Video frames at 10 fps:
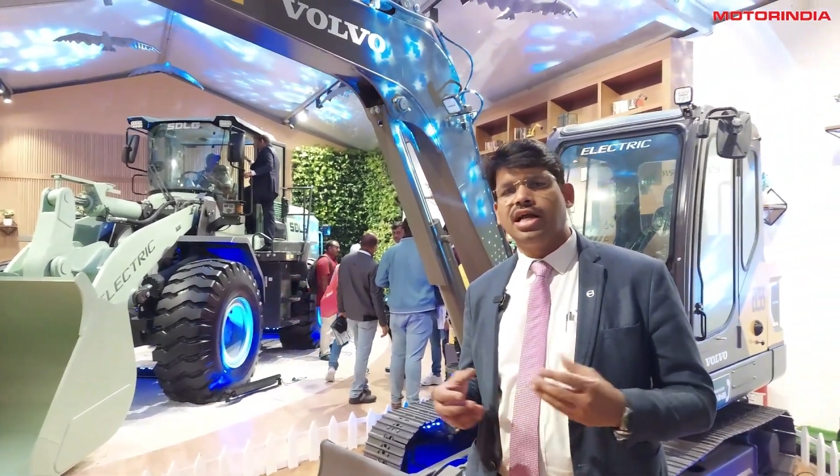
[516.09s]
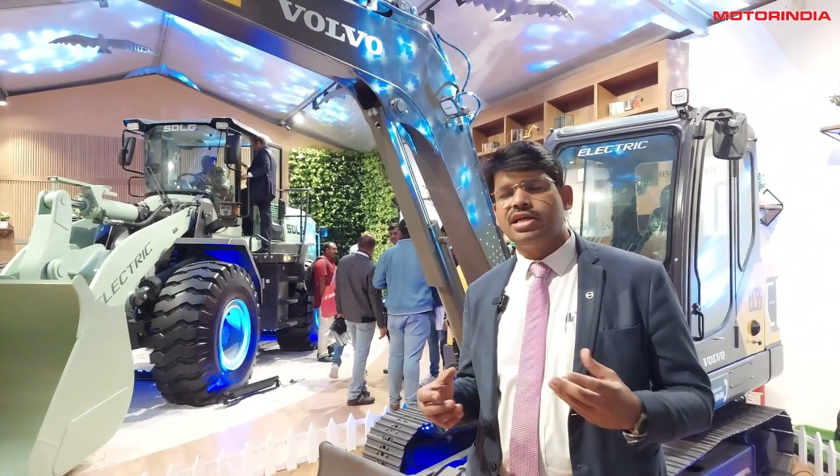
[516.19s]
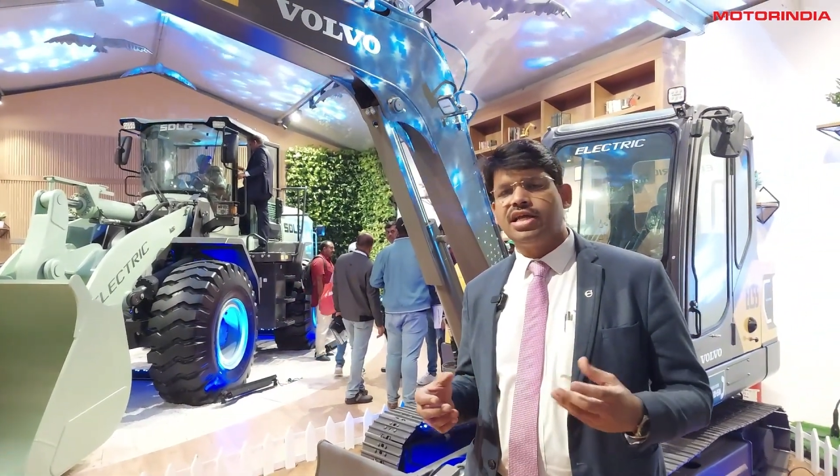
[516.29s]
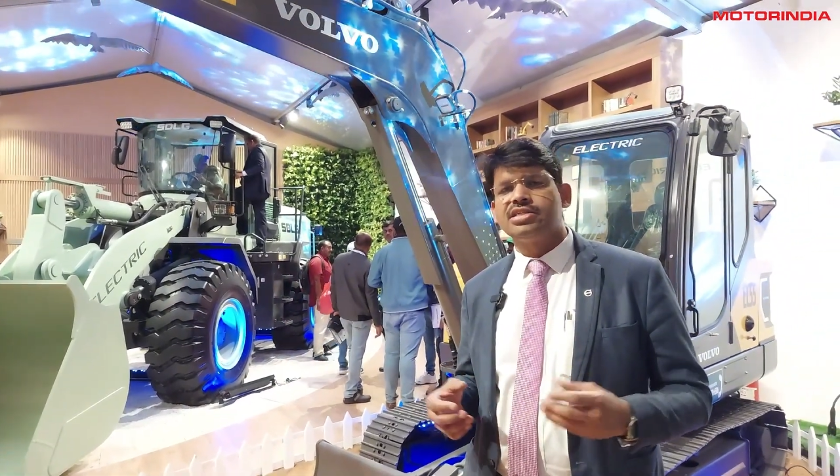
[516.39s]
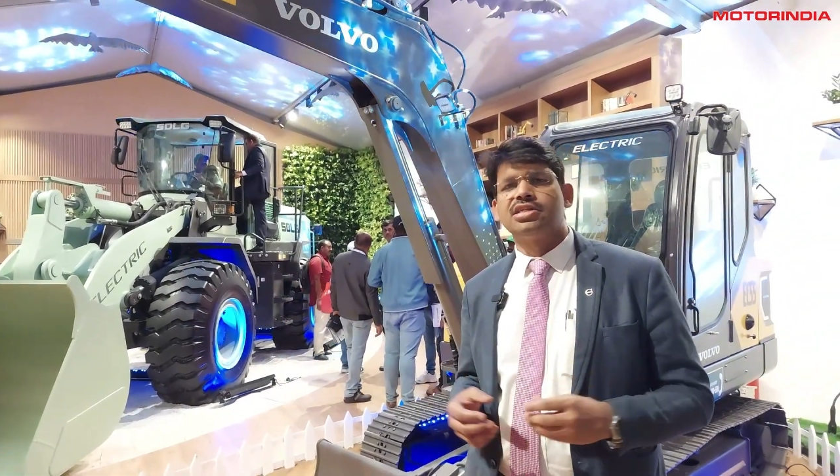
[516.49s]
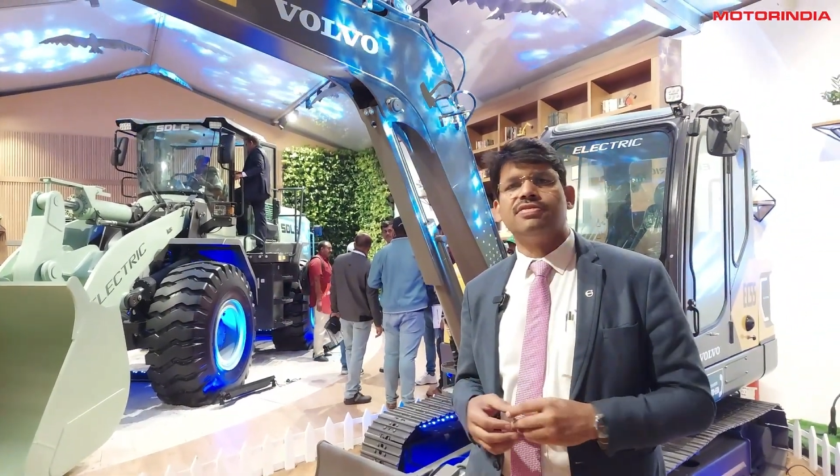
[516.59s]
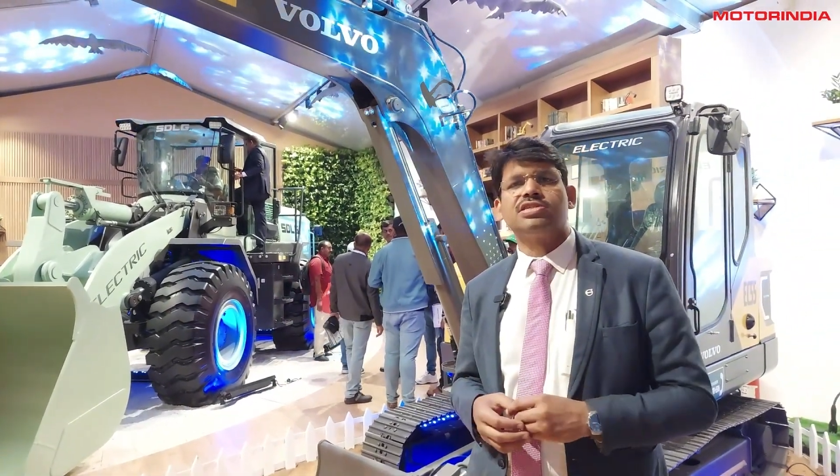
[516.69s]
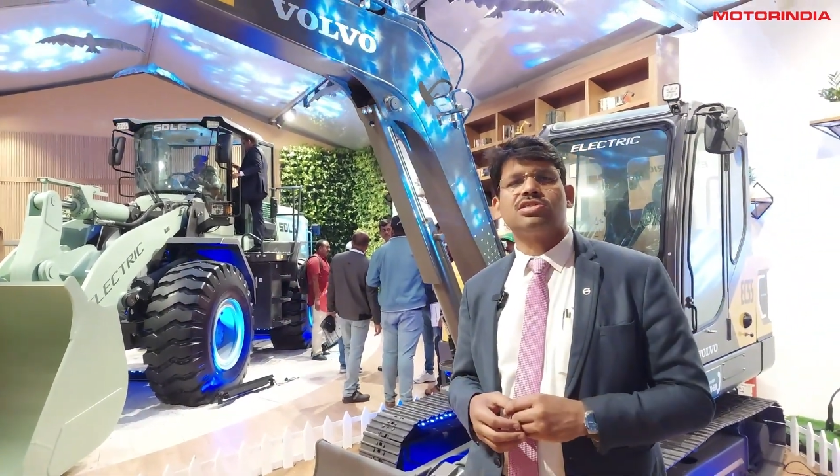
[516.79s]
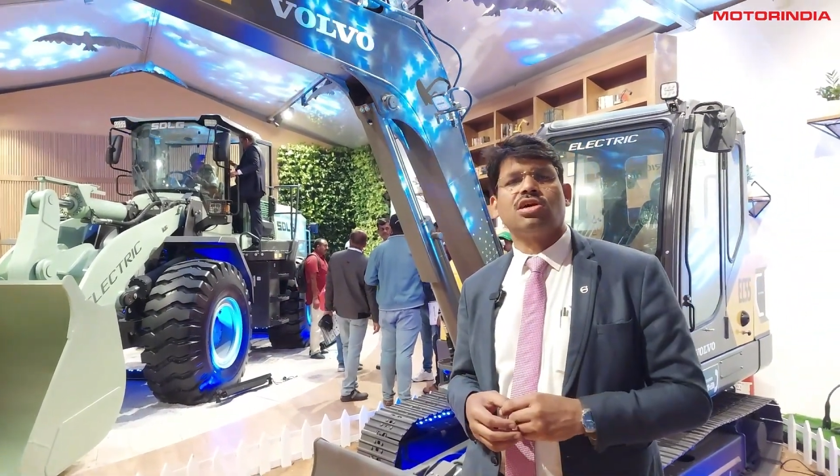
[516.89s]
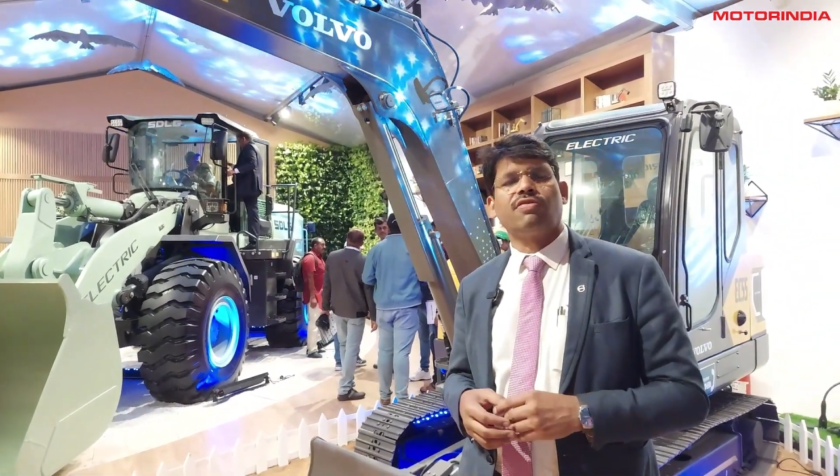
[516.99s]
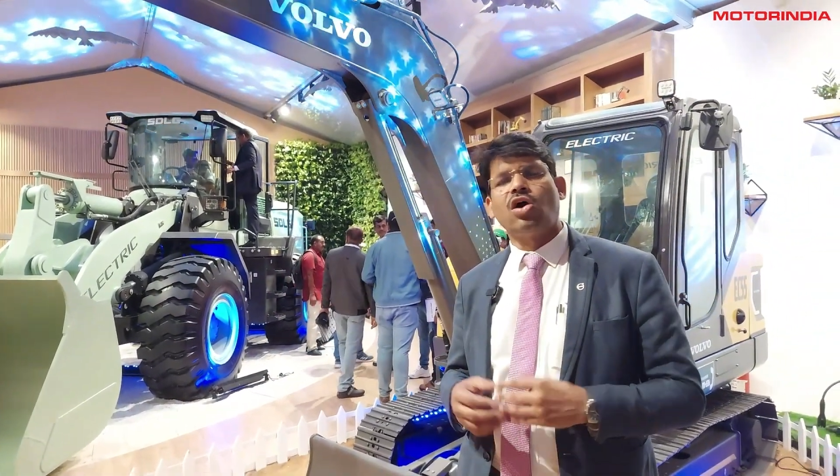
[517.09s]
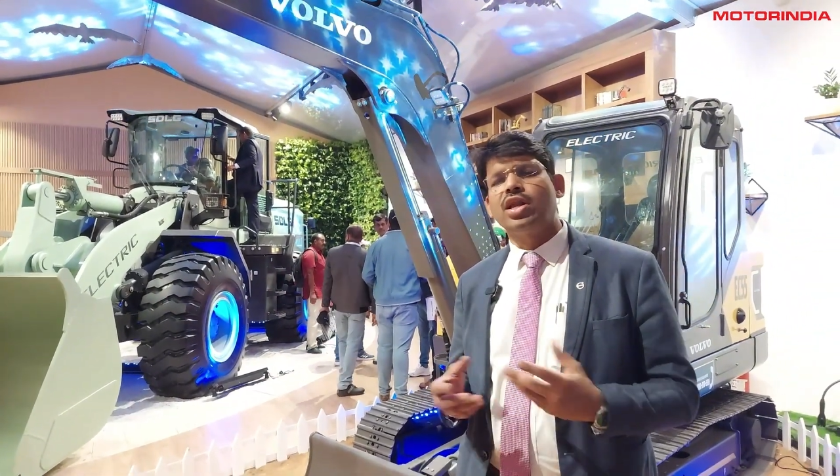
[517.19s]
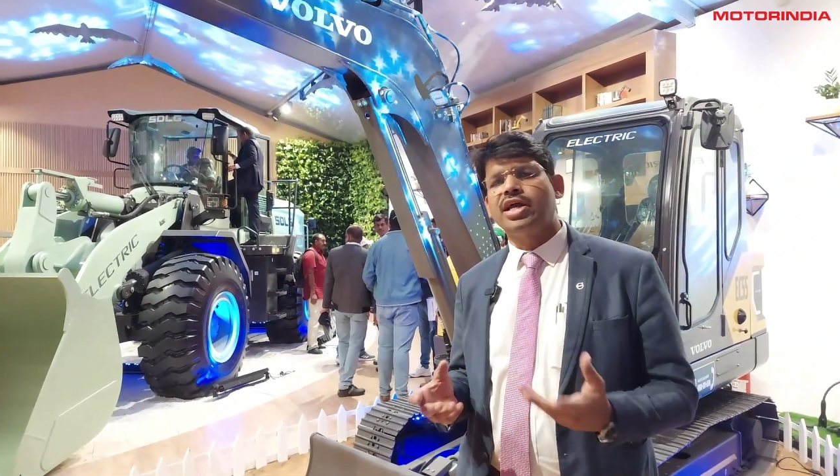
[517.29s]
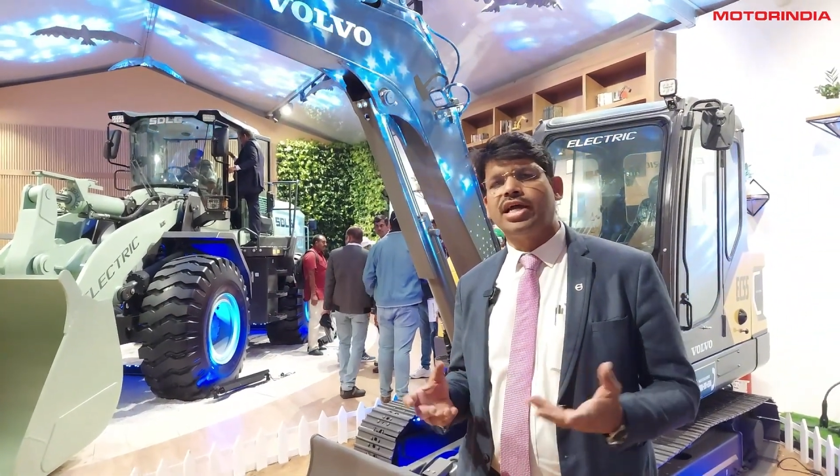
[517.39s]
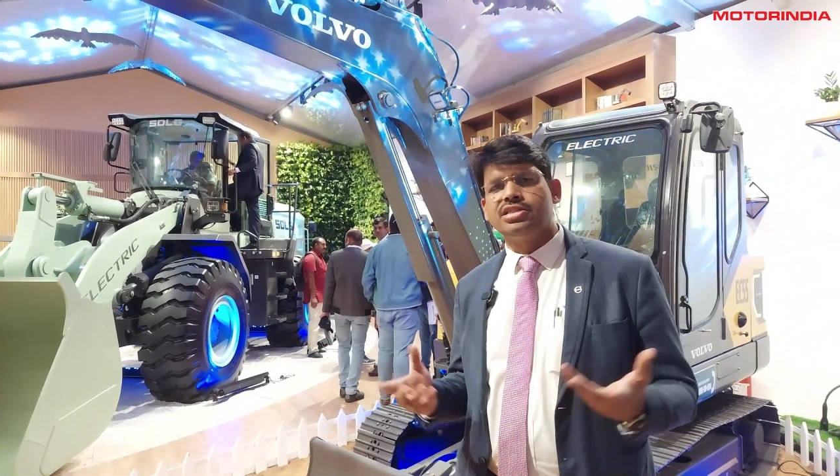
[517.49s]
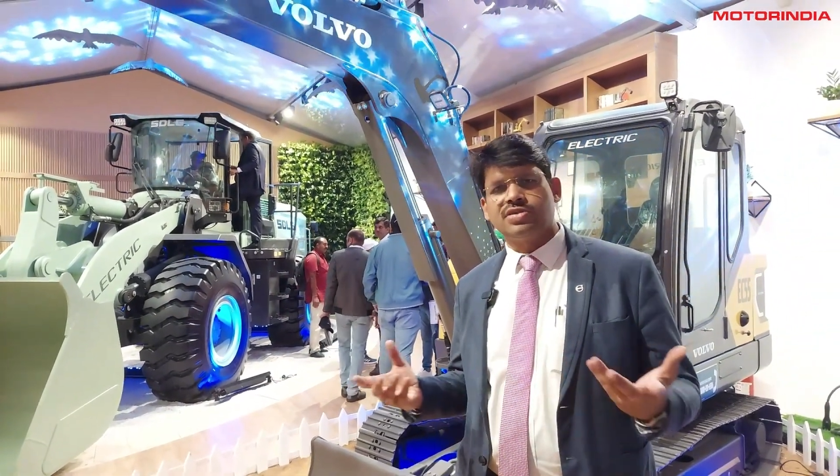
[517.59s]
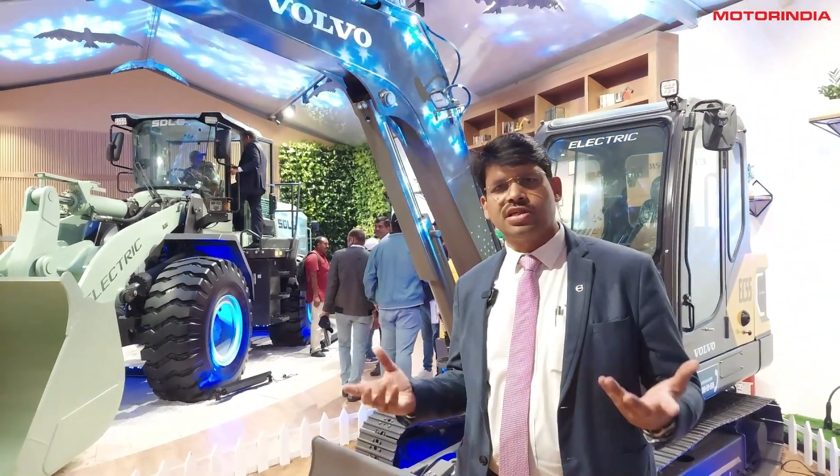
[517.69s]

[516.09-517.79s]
and take services of all kinds,